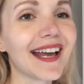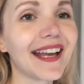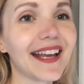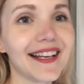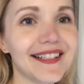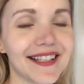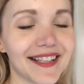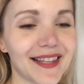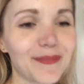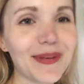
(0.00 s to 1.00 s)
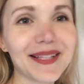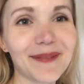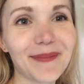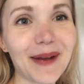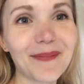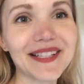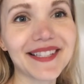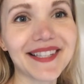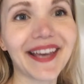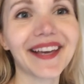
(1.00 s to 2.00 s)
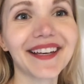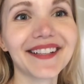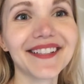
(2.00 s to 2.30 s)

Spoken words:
And the pizza made me sick.